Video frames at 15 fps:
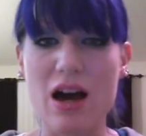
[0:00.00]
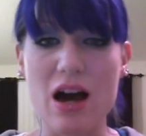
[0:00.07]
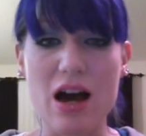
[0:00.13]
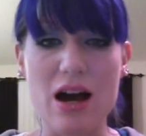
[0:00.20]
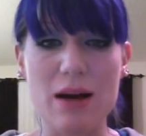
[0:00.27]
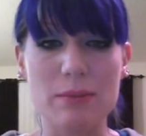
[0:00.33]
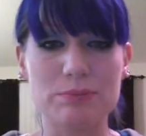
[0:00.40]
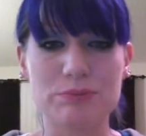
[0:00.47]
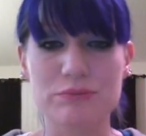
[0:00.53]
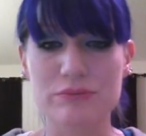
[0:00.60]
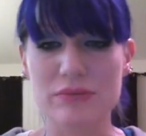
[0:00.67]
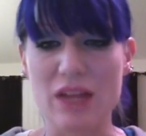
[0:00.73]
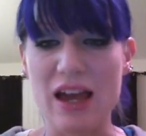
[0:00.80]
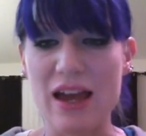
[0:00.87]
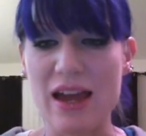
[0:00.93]
I
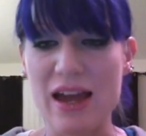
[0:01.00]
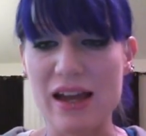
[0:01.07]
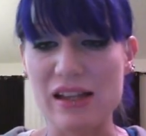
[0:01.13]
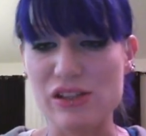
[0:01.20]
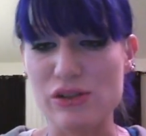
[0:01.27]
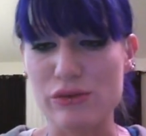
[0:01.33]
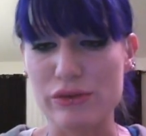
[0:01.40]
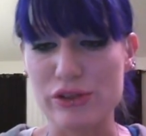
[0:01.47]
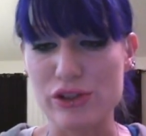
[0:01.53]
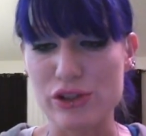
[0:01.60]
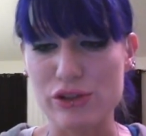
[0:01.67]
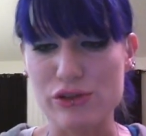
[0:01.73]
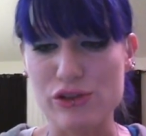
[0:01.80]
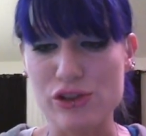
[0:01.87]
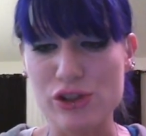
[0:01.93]
had to
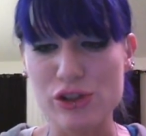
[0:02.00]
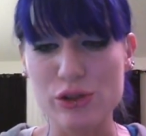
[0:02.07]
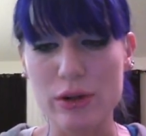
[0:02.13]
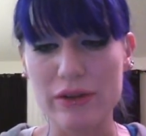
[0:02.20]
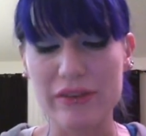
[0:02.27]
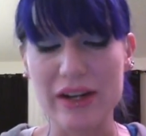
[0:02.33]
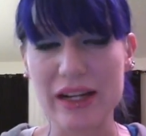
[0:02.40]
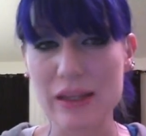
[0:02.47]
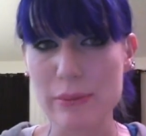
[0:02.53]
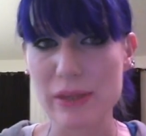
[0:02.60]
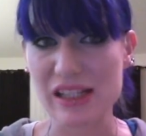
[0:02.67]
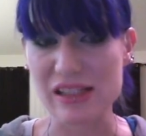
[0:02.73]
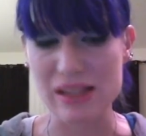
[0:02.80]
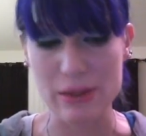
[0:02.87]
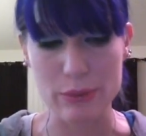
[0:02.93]
return 2 already
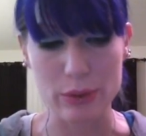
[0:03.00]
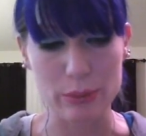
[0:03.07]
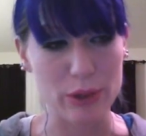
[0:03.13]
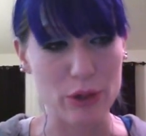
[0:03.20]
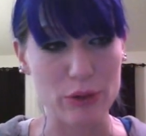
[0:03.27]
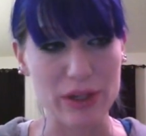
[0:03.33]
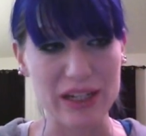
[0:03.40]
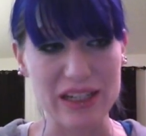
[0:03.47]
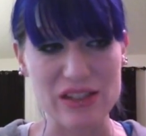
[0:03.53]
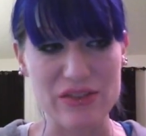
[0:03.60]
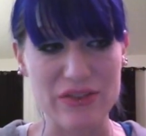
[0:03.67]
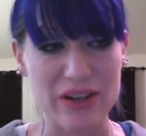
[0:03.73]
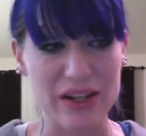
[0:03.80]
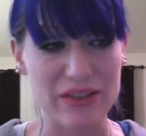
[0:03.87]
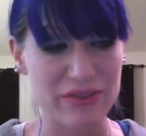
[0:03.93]
because they were broken. It's
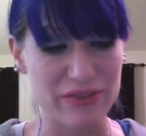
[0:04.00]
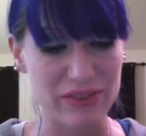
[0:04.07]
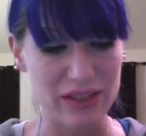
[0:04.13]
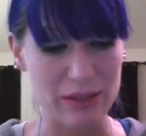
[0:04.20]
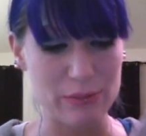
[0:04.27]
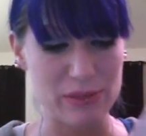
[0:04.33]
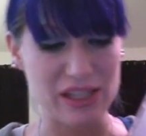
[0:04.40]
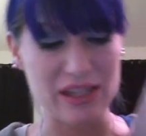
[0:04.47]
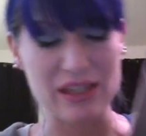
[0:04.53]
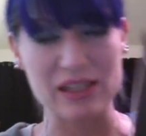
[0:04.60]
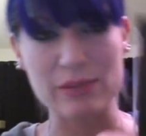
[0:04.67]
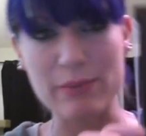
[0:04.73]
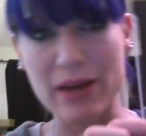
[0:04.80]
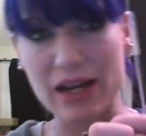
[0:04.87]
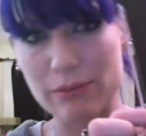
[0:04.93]
very flimsy.
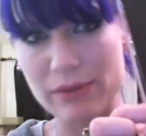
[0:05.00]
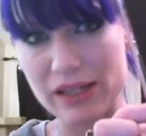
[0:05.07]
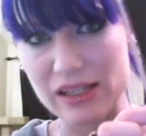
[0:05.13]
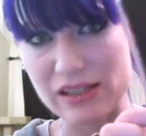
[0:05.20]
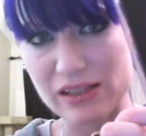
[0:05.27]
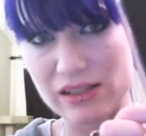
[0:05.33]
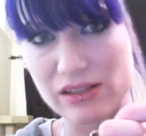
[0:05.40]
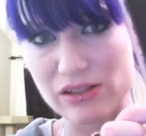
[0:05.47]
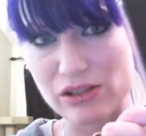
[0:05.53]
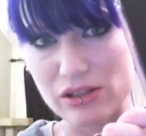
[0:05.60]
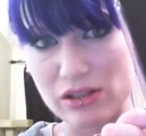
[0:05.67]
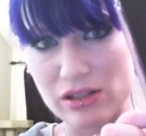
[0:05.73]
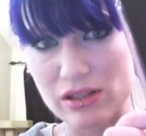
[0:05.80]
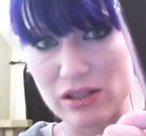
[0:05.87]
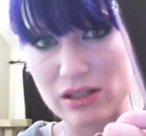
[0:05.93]
This back piece
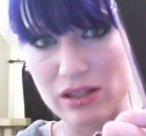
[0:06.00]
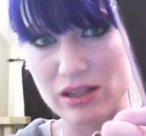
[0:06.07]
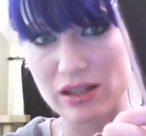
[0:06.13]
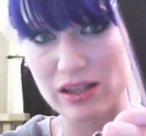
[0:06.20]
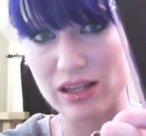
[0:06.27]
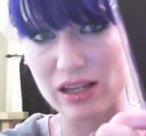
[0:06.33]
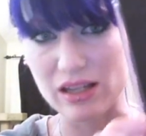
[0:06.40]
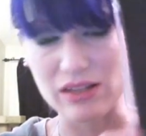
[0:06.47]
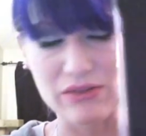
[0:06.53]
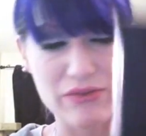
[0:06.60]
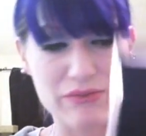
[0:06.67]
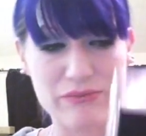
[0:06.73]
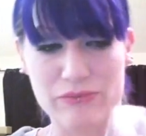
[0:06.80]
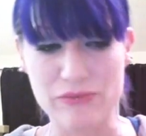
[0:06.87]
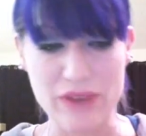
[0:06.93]
just is
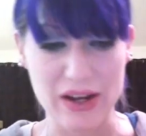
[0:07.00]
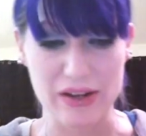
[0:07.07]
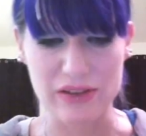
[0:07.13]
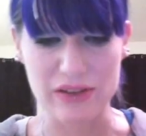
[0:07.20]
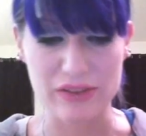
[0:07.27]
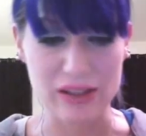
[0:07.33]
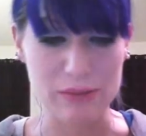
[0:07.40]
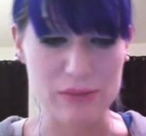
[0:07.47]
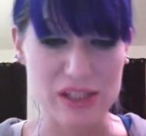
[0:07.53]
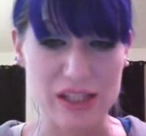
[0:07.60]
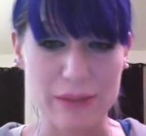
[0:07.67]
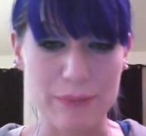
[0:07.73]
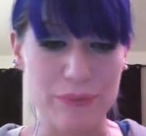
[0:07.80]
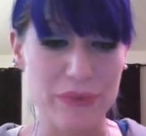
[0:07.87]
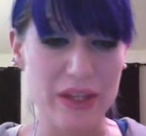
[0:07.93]
very
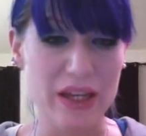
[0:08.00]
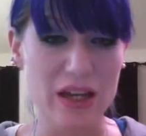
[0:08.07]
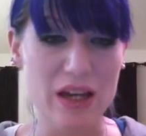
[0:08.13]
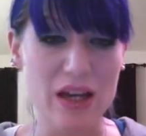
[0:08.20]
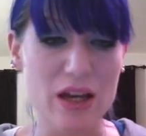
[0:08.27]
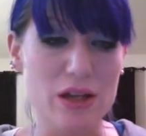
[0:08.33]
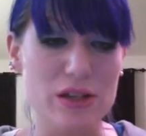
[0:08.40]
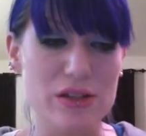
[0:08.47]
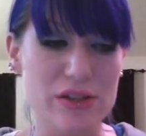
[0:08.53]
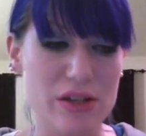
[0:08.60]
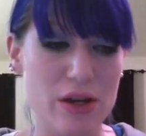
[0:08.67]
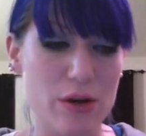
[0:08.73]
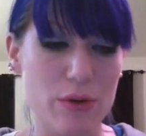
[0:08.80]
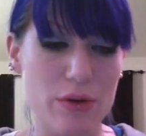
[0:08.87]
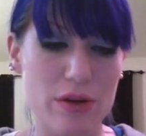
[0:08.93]
flimsy.
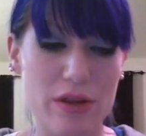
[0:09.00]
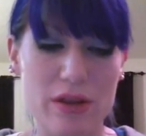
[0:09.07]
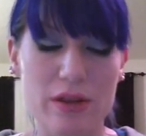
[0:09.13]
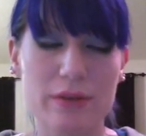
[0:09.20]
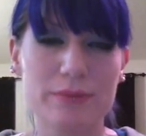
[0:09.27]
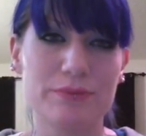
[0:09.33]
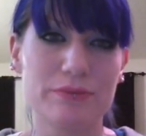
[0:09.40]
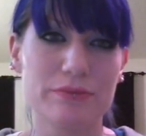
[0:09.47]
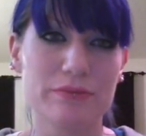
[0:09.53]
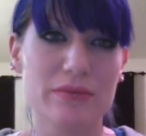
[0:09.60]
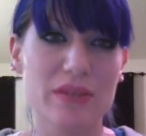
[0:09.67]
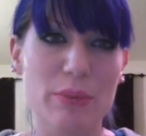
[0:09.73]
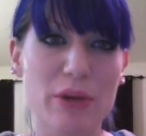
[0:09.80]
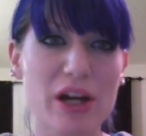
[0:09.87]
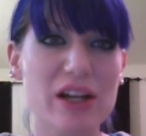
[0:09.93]
So,
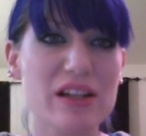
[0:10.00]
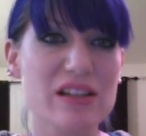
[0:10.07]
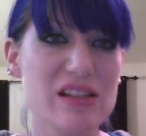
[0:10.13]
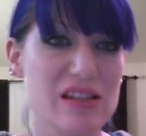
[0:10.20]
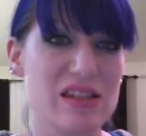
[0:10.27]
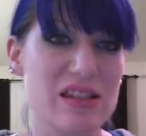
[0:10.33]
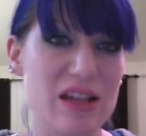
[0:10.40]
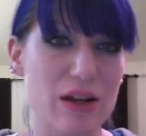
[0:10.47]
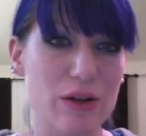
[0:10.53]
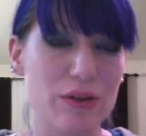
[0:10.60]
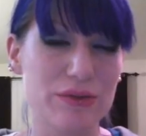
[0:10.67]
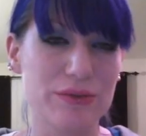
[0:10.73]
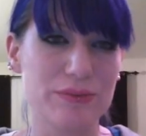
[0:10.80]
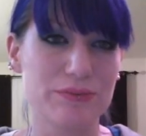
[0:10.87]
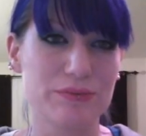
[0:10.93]
the product
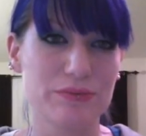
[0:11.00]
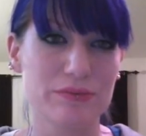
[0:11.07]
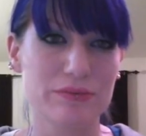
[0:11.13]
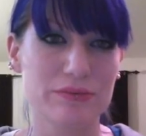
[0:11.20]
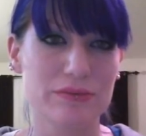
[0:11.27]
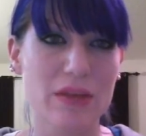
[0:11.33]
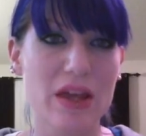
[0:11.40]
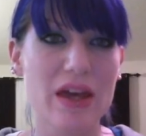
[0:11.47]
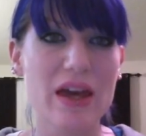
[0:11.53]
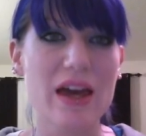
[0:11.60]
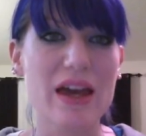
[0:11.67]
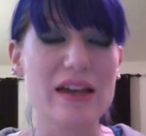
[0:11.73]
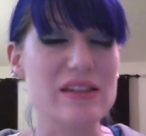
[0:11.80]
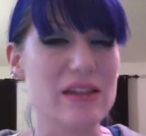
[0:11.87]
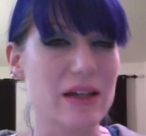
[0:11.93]
itself
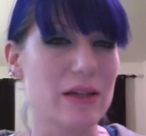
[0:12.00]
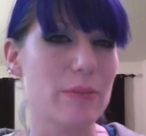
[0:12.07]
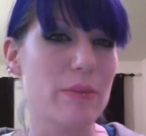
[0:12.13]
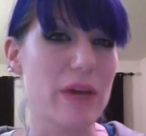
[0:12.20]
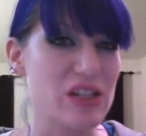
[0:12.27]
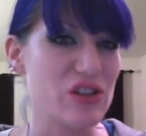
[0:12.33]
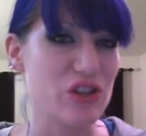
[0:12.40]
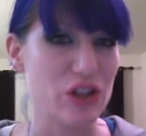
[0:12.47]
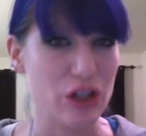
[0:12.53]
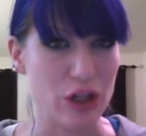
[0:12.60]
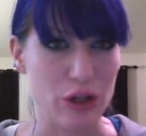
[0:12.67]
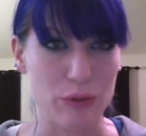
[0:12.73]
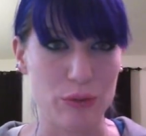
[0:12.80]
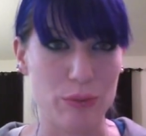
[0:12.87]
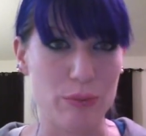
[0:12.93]
is not a
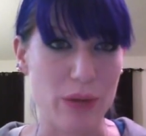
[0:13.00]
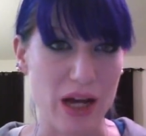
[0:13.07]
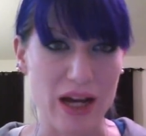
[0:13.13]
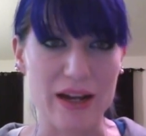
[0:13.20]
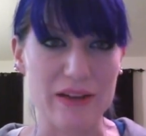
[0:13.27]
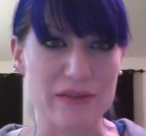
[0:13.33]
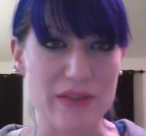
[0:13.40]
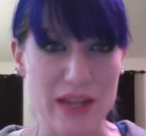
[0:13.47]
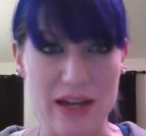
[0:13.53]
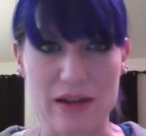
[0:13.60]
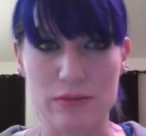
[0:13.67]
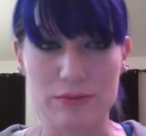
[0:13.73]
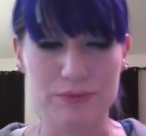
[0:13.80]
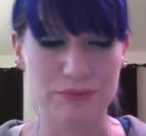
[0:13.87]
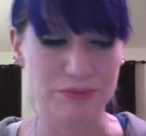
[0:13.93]
must-go buy
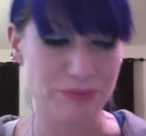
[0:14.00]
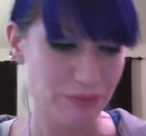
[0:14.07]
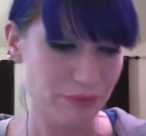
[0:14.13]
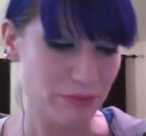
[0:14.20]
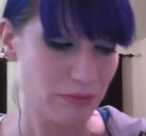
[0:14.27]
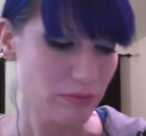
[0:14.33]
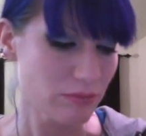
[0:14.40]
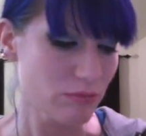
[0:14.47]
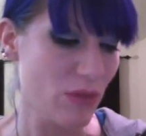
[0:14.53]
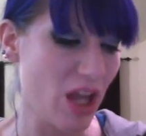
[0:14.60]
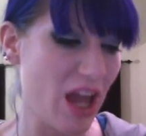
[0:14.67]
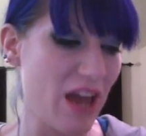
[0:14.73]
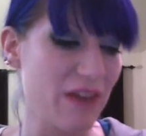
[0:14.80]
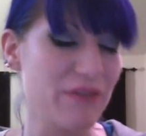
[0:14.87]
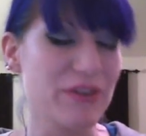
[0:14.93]
now.
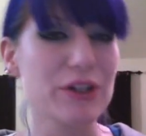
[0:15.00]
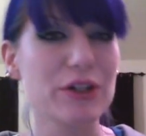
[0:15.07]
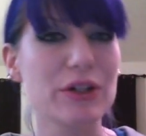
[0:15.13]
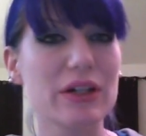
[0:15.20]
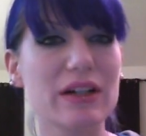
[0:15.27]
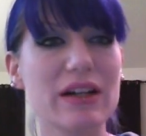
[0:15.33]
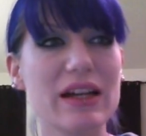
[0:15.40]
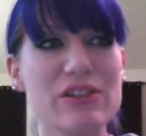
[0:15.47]
If you're